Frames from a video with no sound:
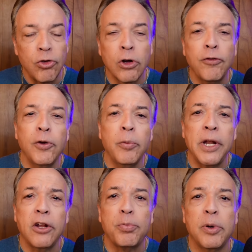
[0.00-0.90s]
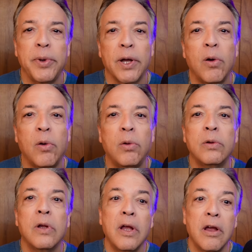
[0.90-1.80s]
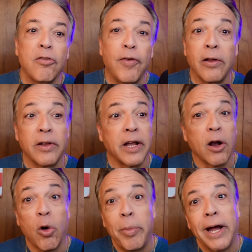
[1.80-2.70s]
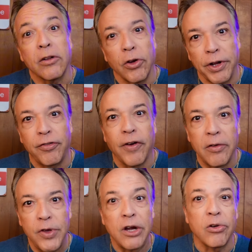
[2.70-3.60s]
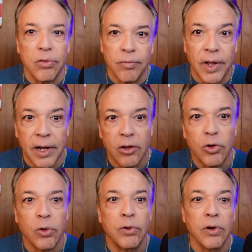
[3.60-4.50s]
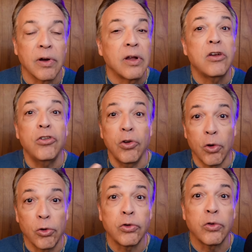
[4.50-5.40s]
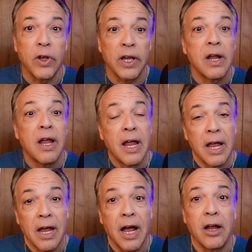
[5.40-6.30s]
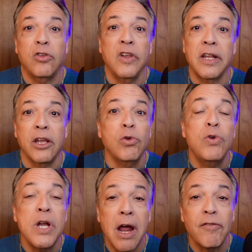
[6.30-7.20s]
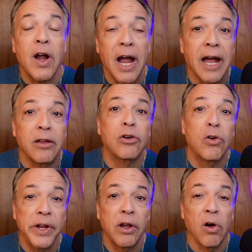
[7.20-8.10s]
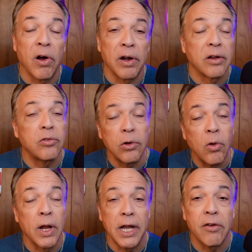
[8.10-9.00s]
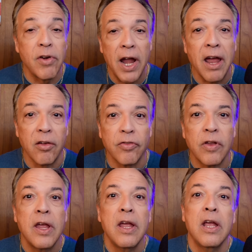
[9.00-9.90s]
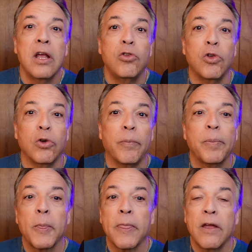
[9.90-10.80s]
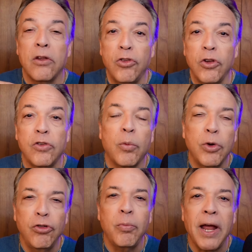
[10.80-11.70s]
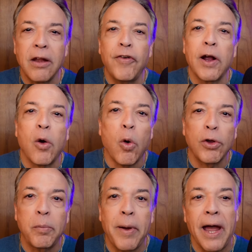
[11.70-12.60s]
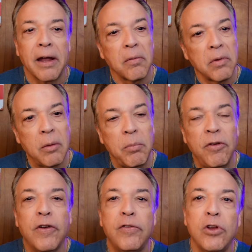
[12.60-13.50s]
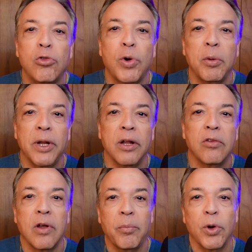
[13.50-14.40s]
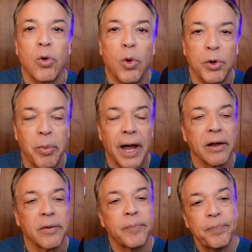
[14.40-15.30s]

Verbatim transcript: Took a few minutes, put me on hold, found out I go back 35 years, like I told her. She also said, I see that you never had the green card. I said, no, I never have. So she said, would you mind if I call you back? Give me 15, 20 minutes. I'm going to call you back.